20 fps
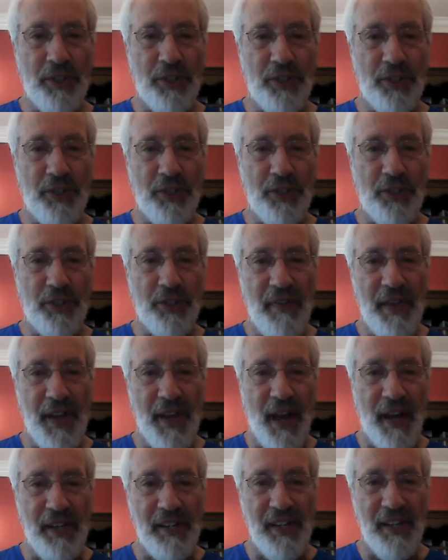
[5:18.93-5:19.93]
the thing in
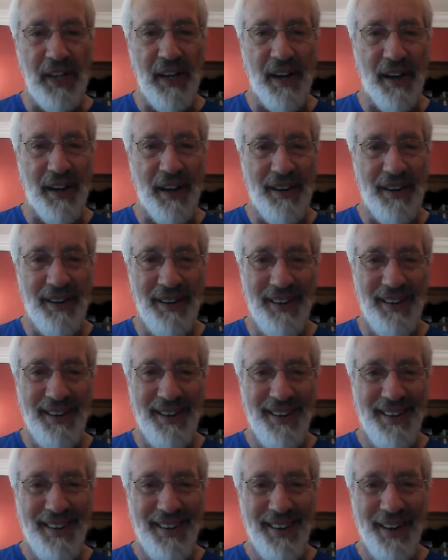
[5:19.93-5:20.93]
the idea
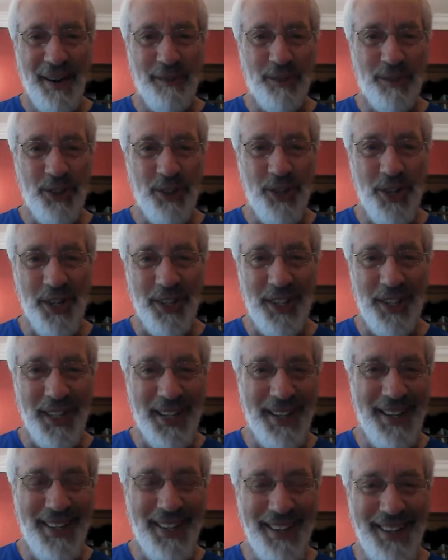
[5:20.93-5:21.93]
of
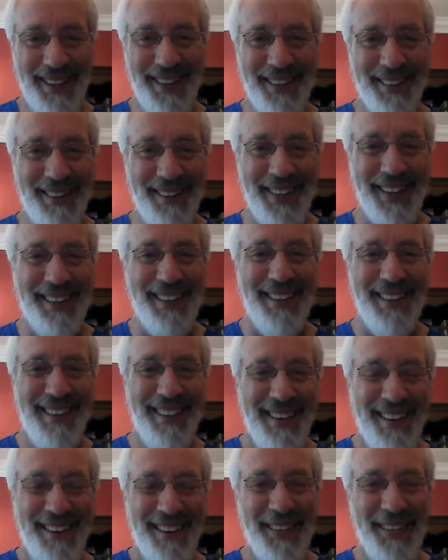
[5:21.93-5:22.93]
certainty,
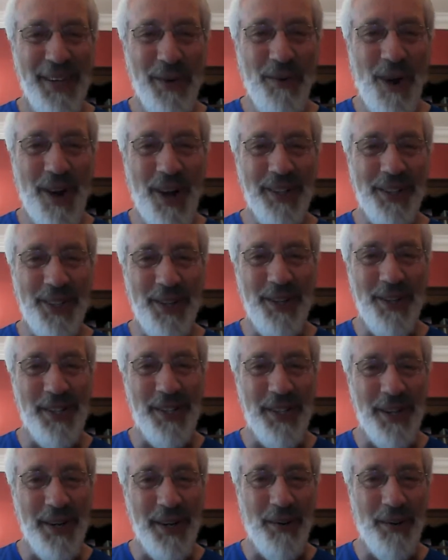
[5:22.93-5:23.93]
when you want
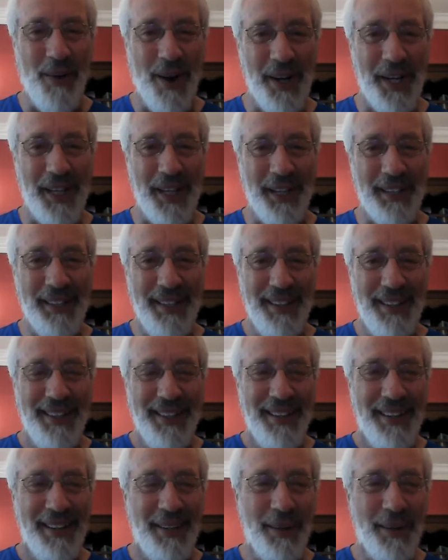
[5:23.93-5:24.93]
certainty, you're
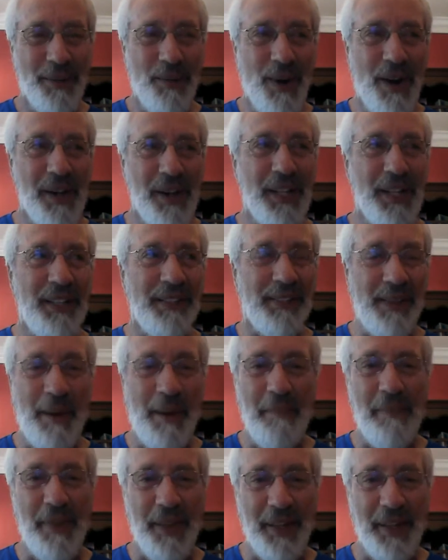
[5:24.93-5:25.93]
wanting
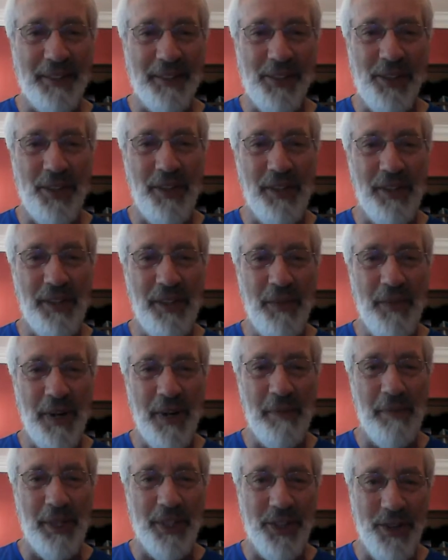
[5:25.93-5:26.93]
something certain. You want
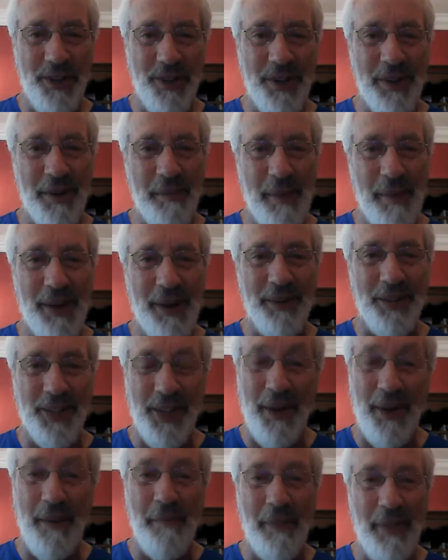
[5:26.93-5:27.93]
to be certain about
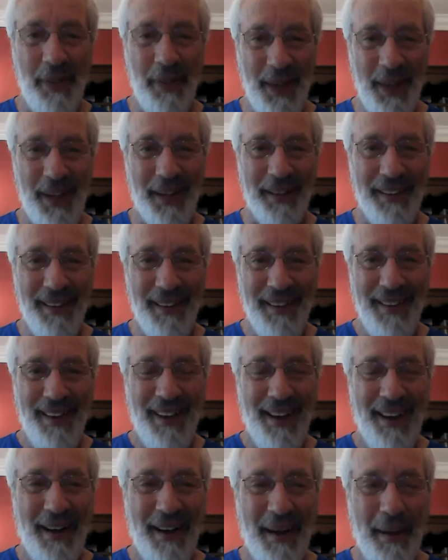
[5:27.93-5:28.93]
something,
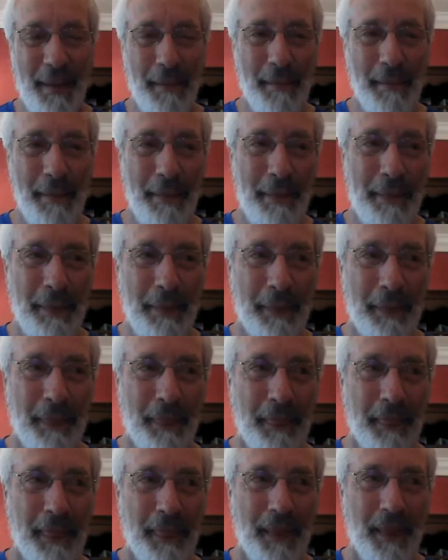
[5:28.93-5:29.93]

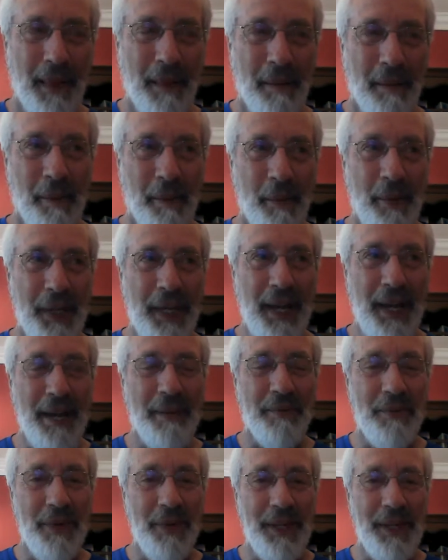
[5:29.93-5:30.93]
but we
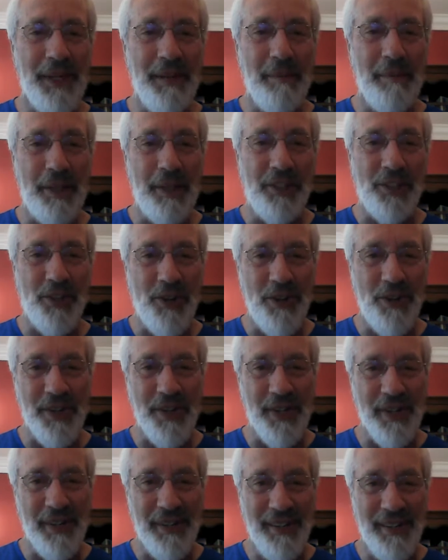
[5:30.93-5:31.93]
can't really be
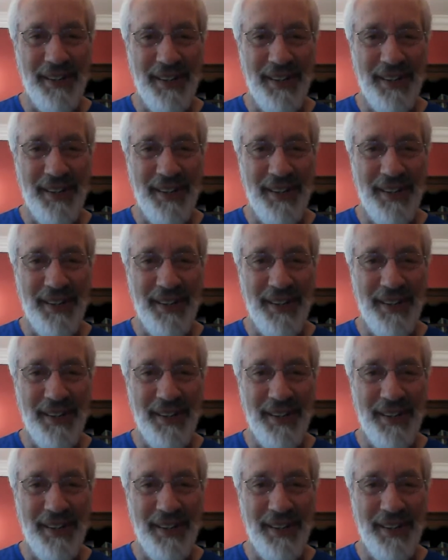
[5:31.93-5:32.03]
certain